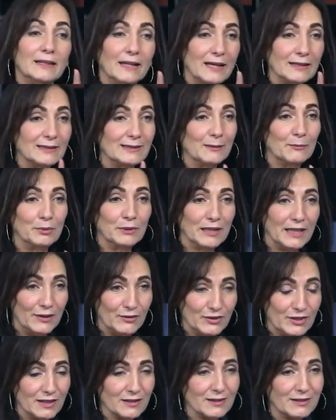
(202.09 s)
and that's the
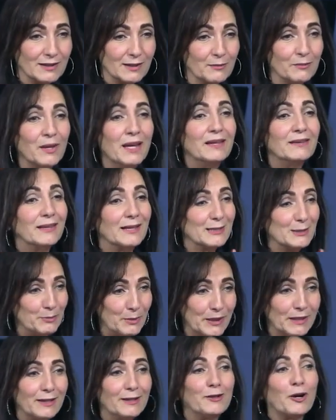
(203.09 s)
belief system
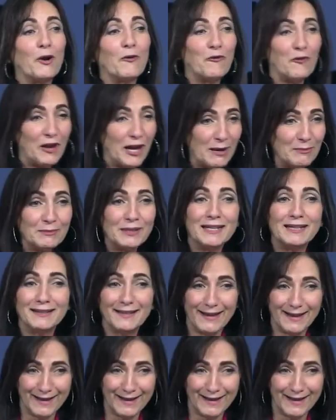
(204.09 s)
that's been in our family